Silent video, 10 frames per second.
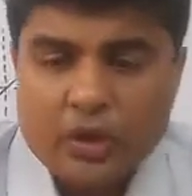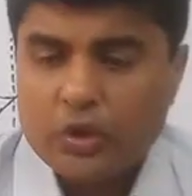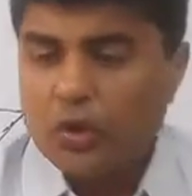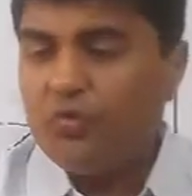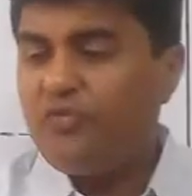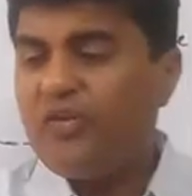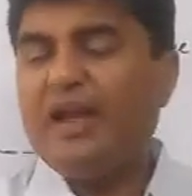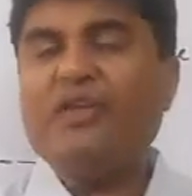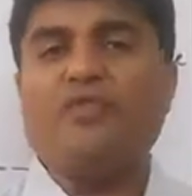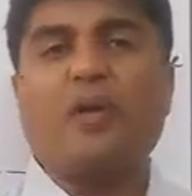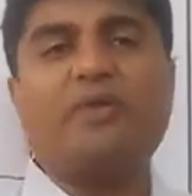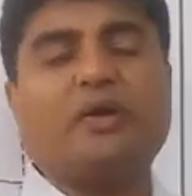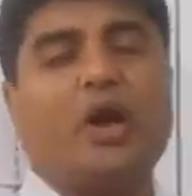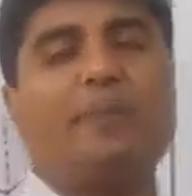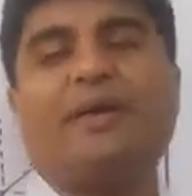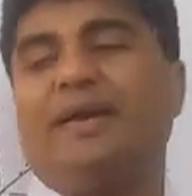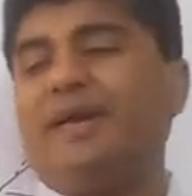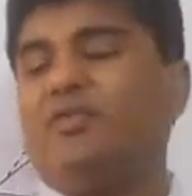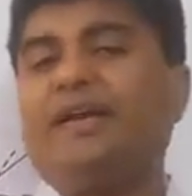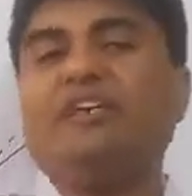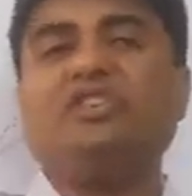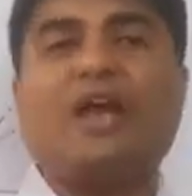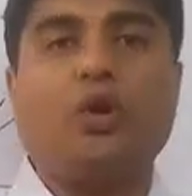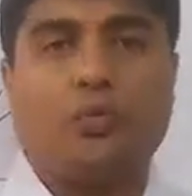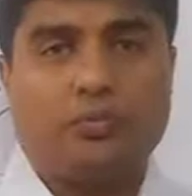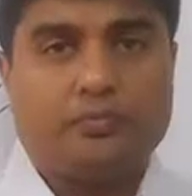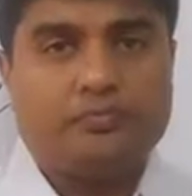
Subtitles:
You feel from the top that it is very shallow.